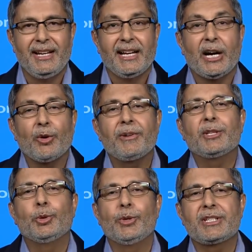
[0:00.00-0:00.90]
However,
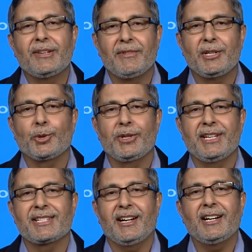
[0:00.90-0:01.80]
those
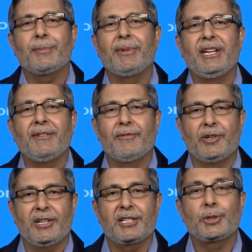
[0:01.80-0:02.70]
inventories are being
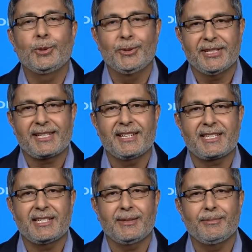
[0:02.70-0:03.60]
worked through the
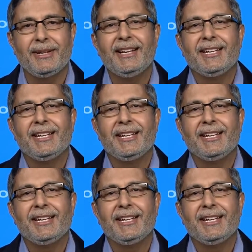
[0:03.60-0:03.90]
system